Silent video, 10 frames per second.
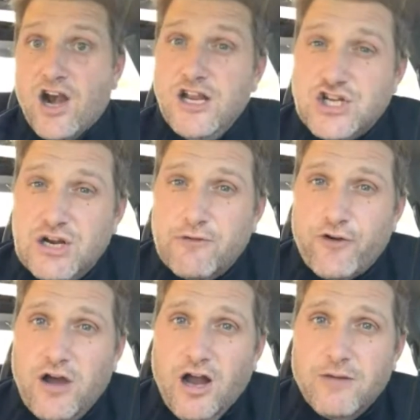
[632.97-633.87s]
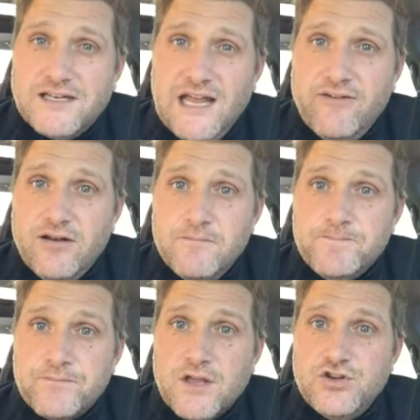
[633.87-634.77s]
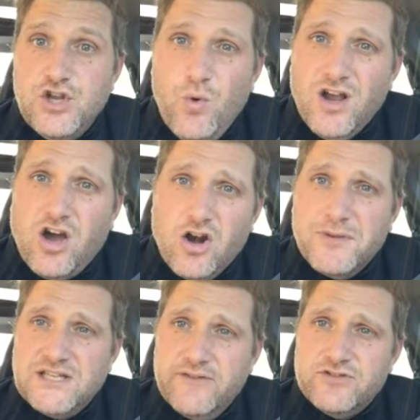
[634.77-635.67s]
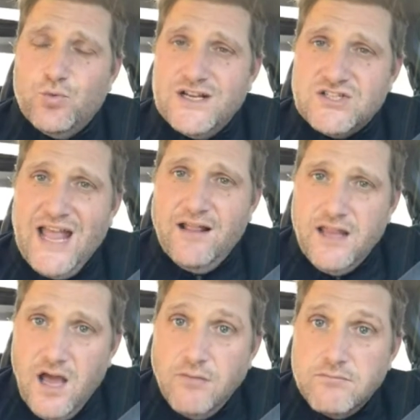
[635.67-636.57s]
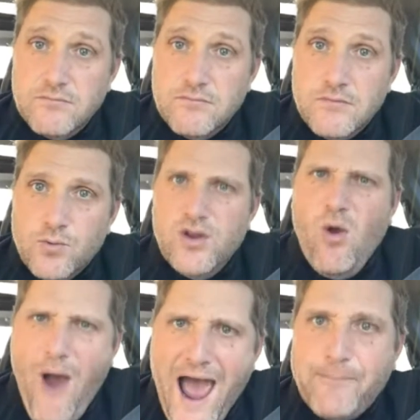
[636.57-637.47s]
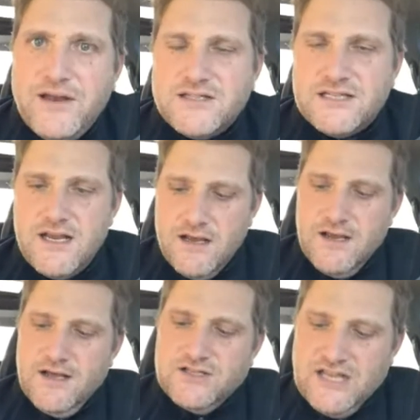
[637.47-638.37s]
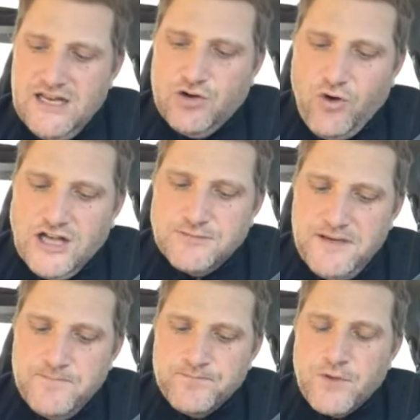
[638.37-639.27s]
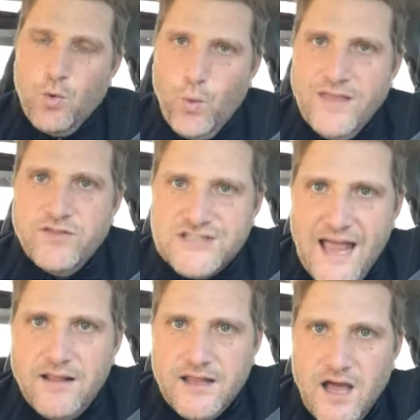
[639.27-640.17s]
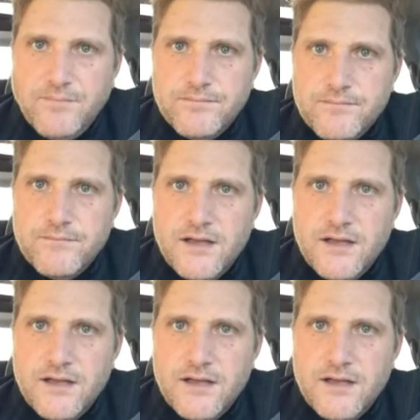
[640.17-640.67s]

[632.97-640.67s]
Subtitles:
And are you cheering for Connor McDavid? Do you want Connor McDavid to win a Stanley Cup? Were you happy to see Sidney Crosby win the Stanley Cup?